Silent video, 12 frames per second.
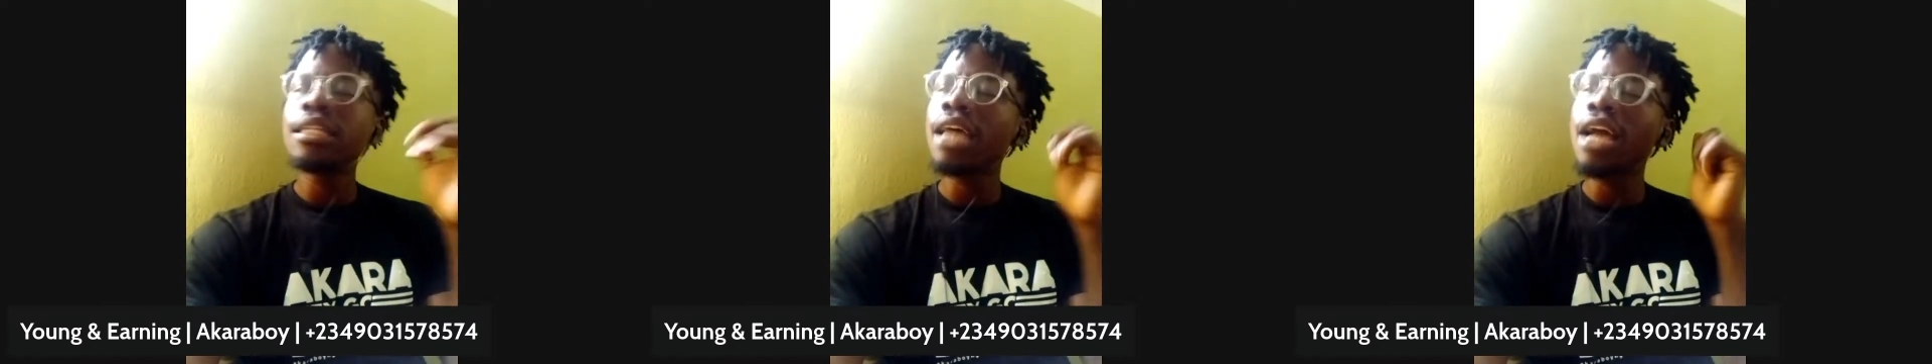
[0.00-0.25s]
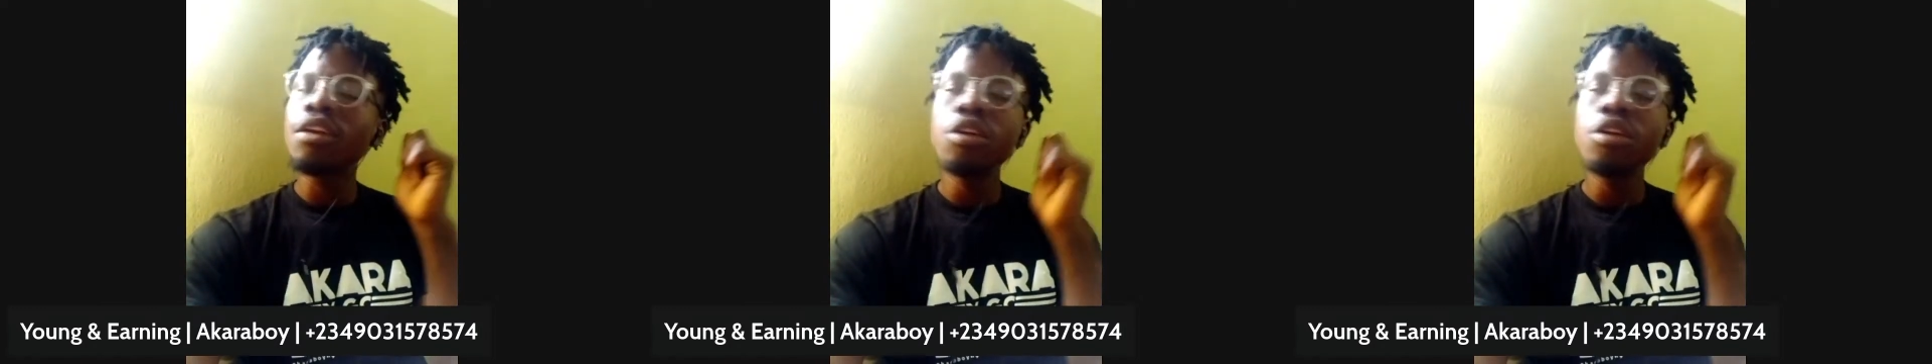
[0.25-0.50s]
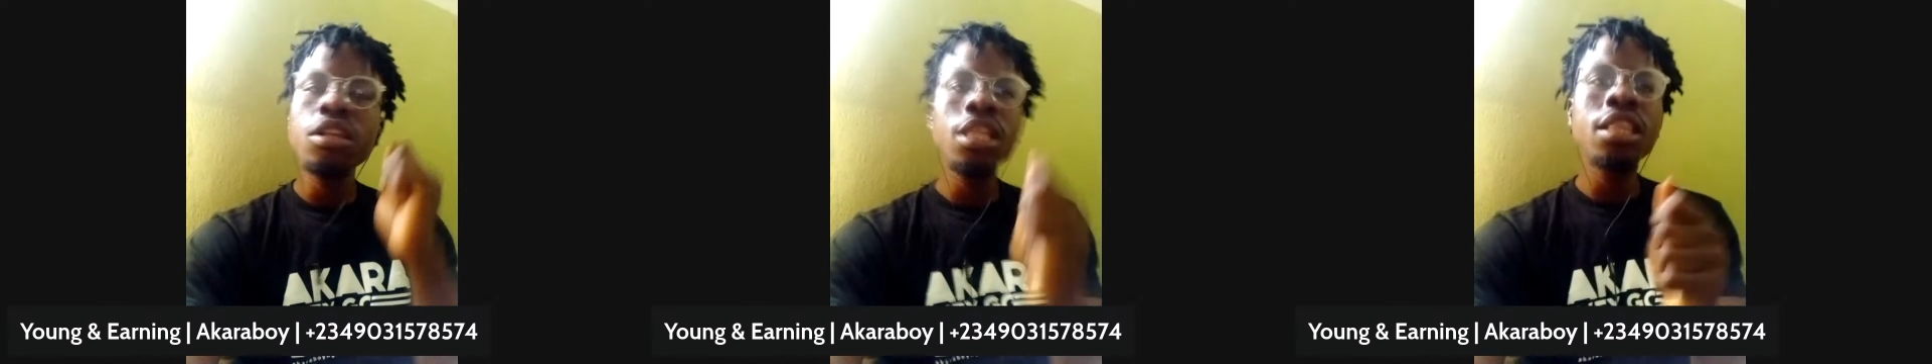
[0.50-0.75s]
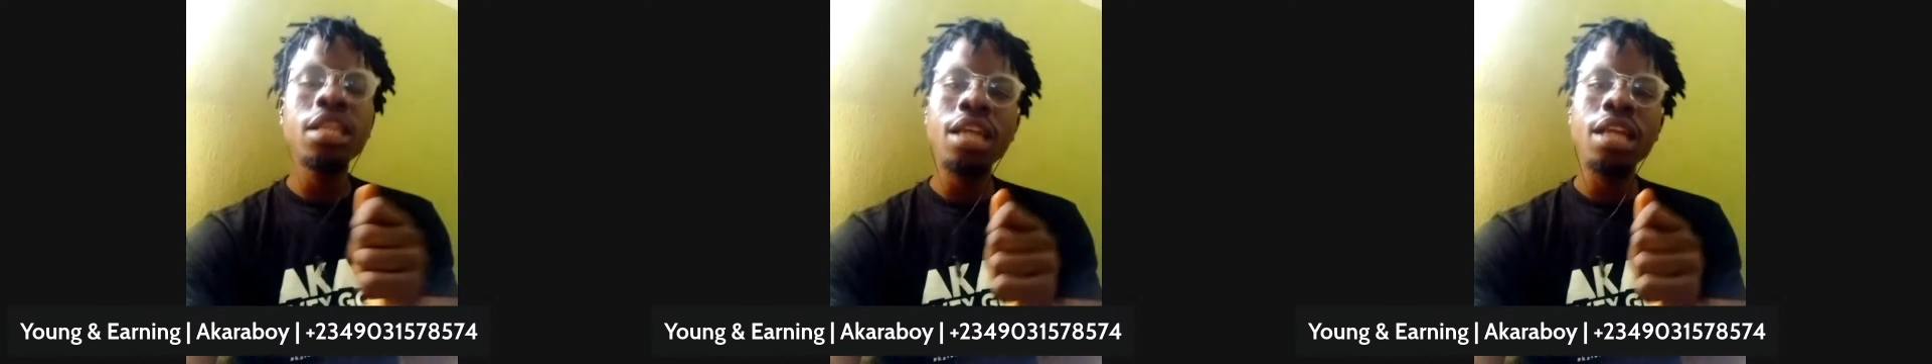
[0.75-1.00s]
another
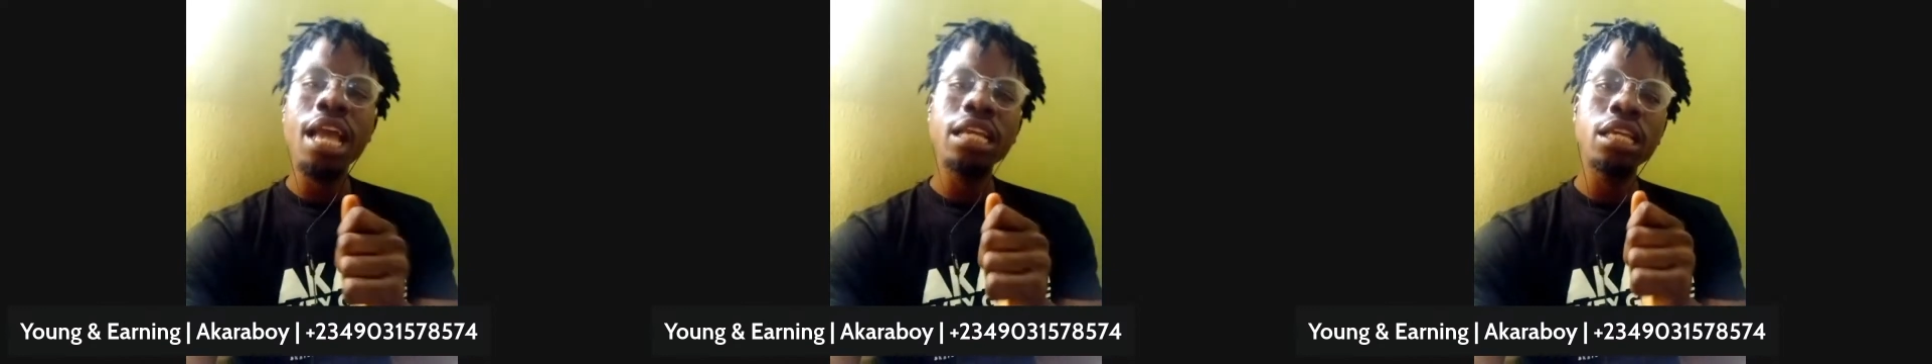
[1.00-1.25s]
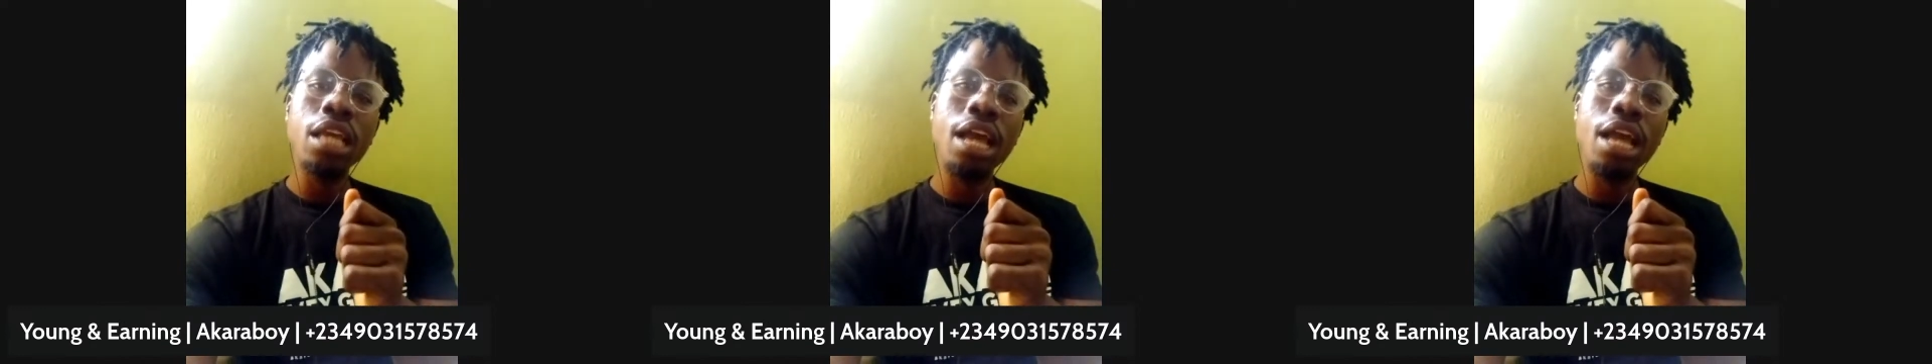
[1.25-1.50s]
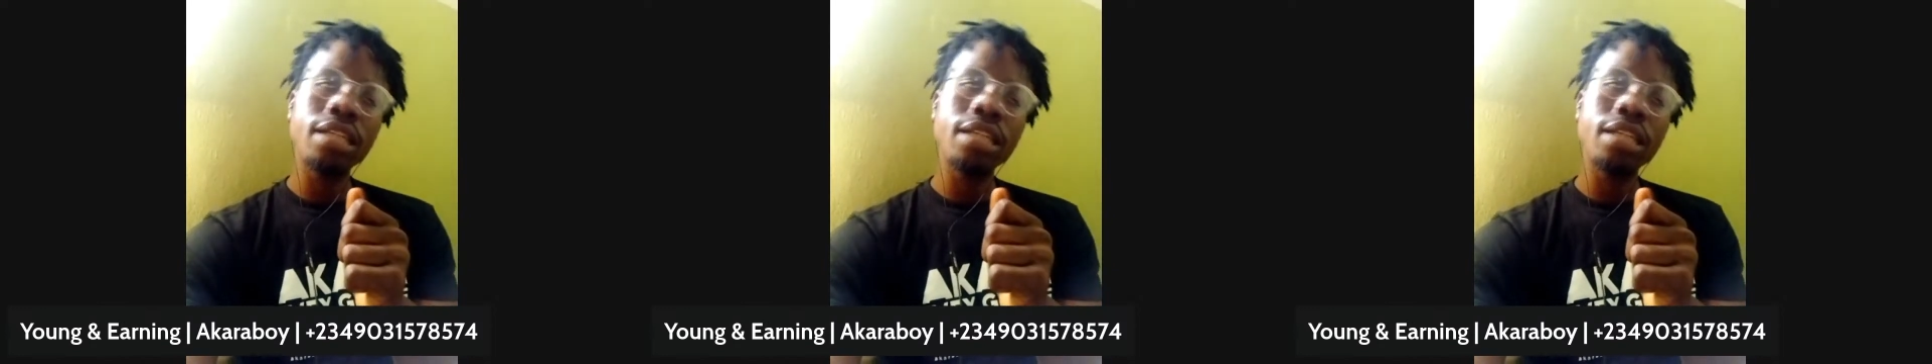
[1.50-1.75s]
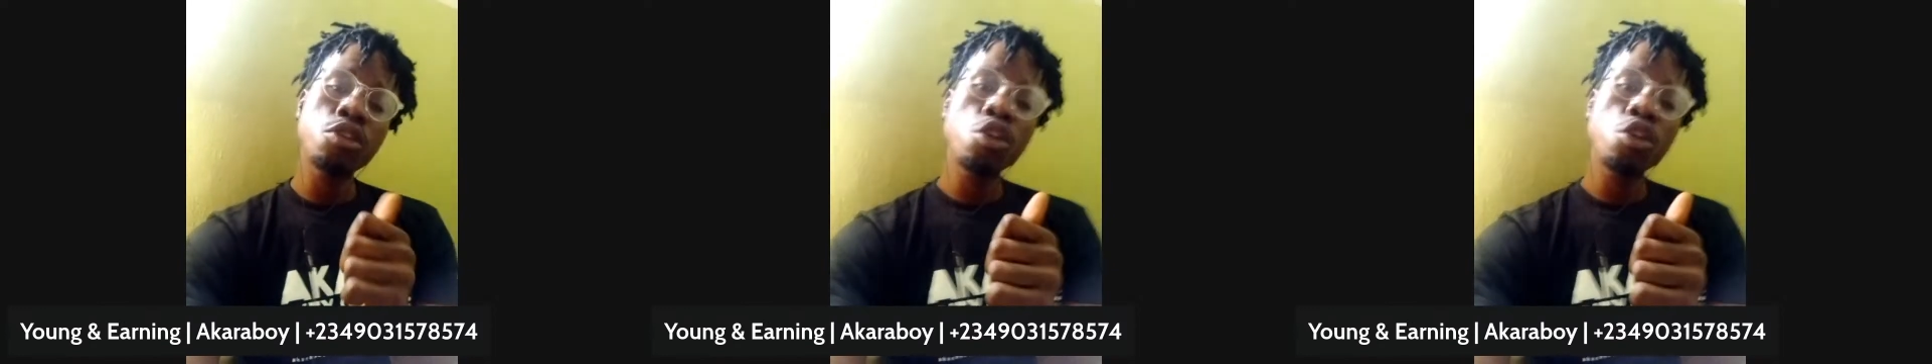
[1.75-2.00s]
thing I
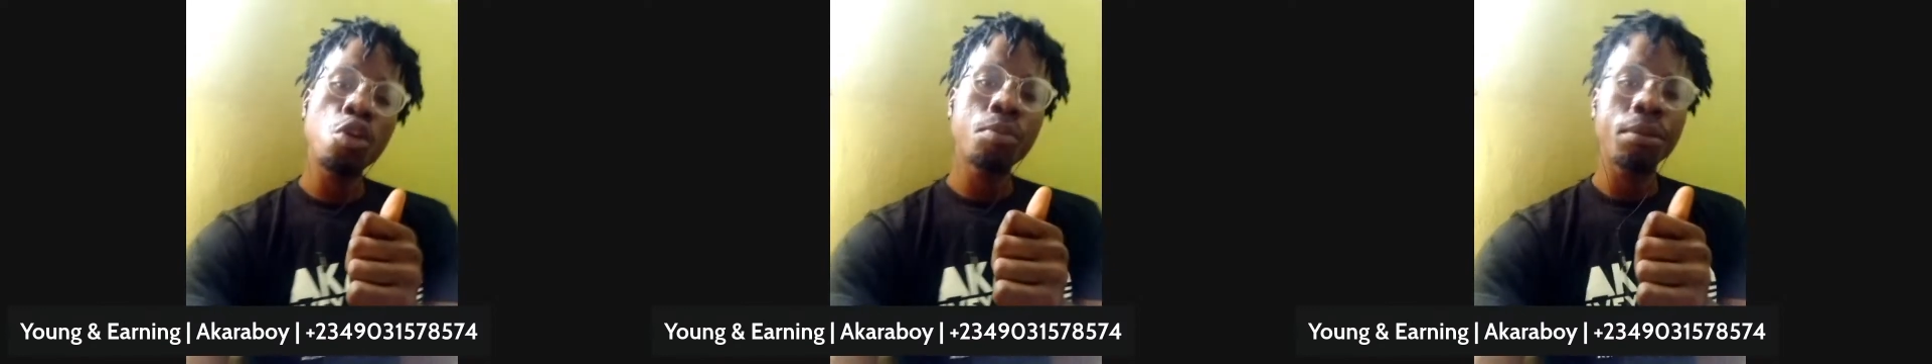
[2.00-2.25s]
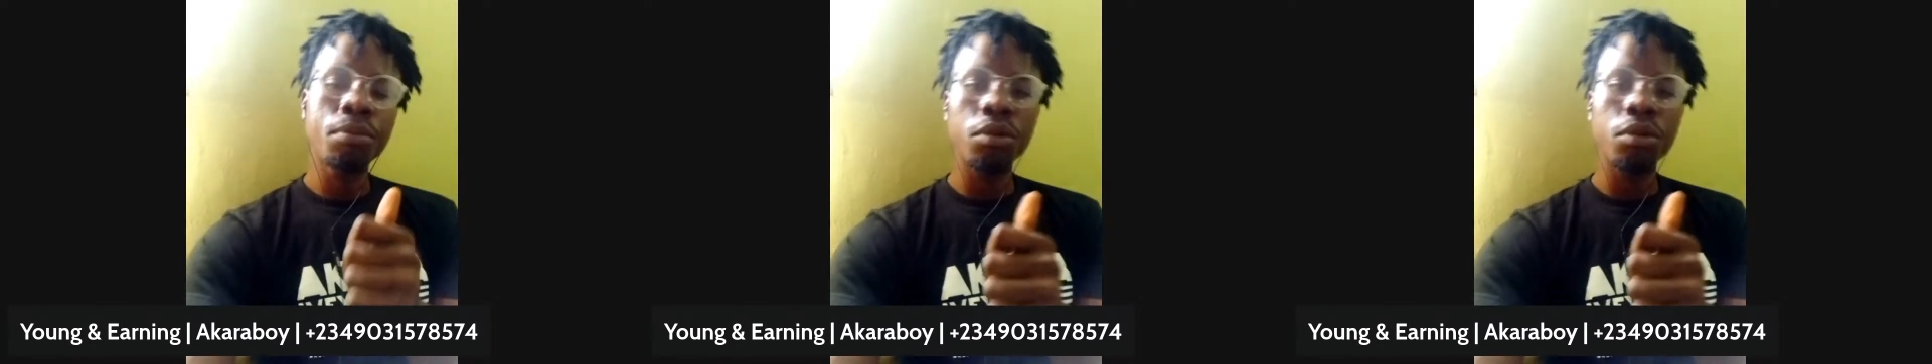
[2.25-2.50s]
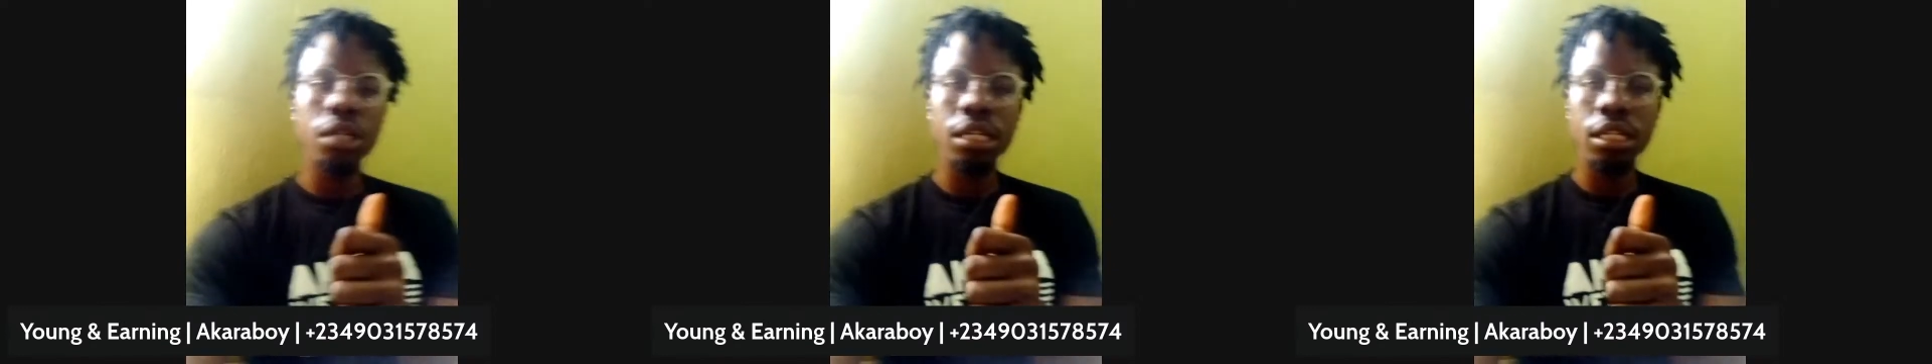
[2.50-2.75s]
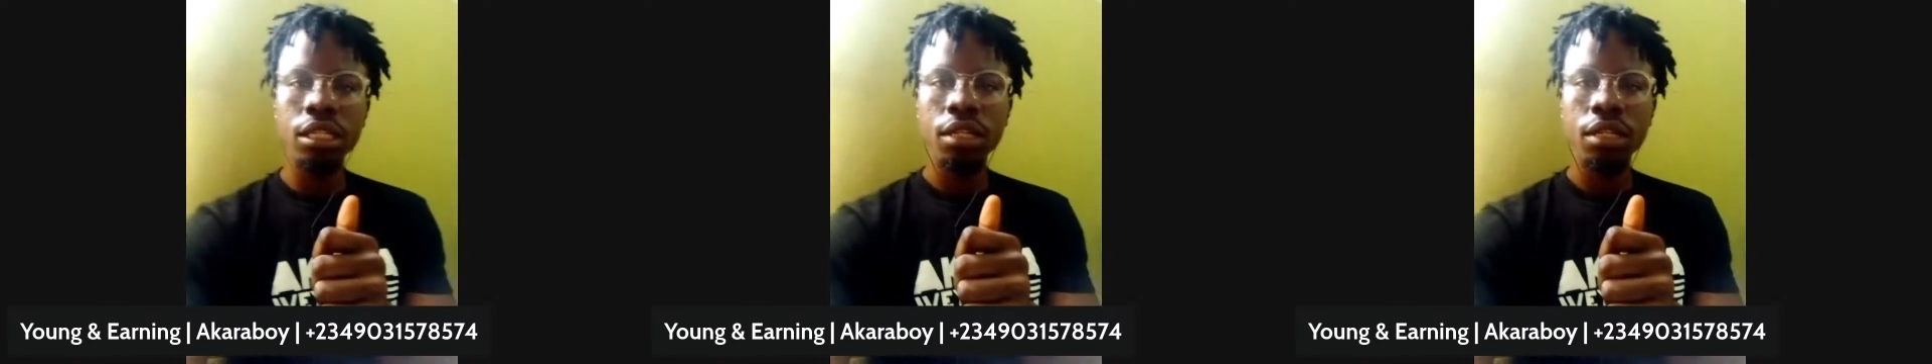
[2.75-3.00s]
tell young people is,